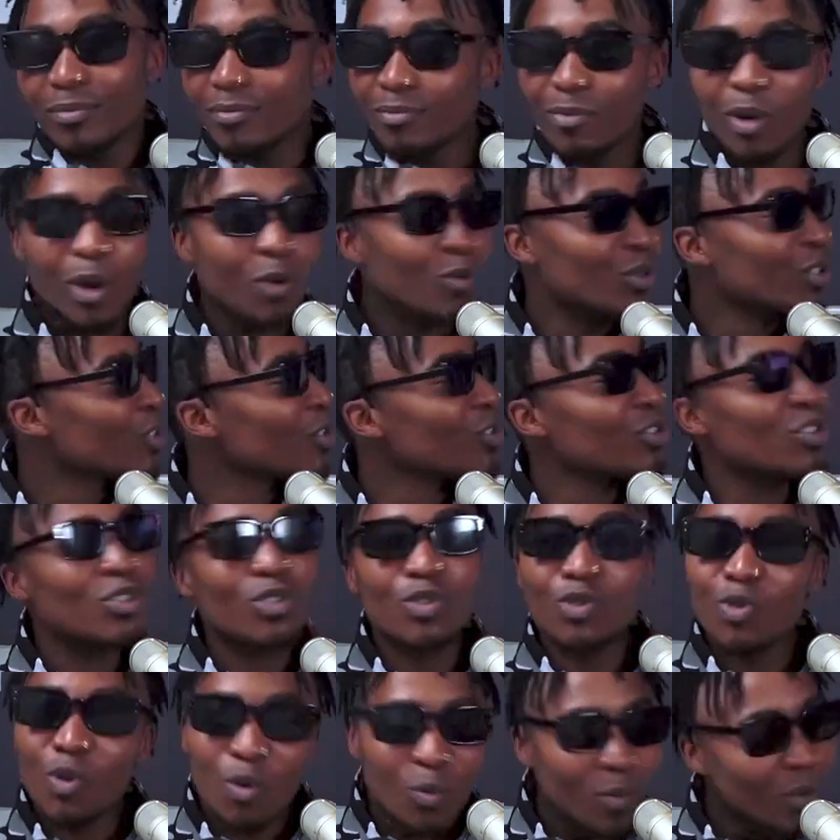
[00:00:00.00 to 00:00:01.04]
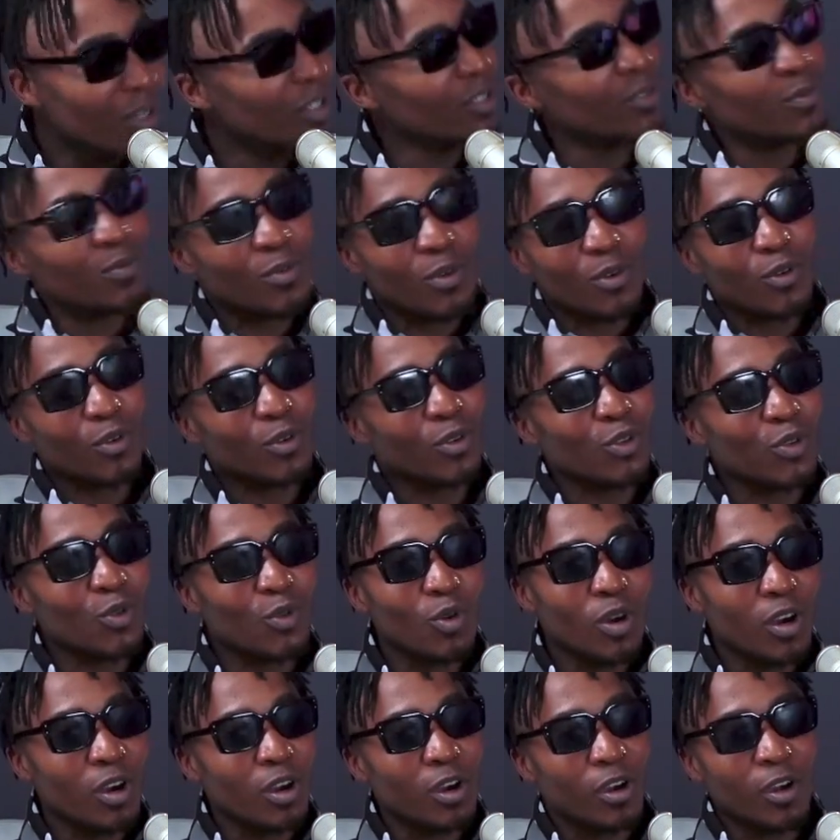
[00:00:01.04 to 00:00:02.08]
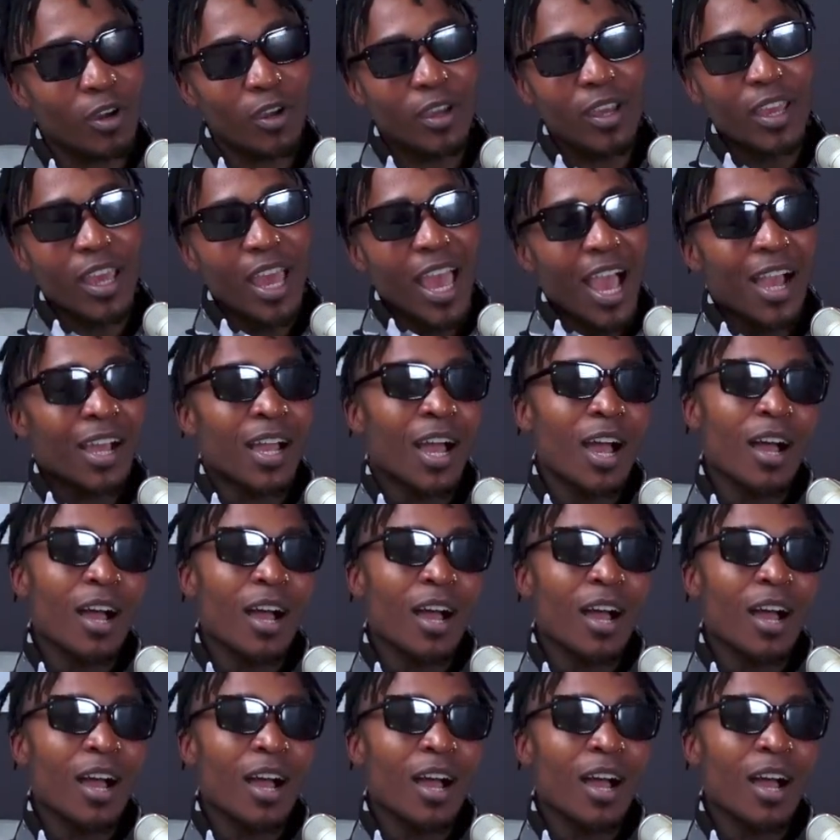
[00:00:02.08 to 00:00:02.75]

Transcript: I wish you so much, bro. You are. I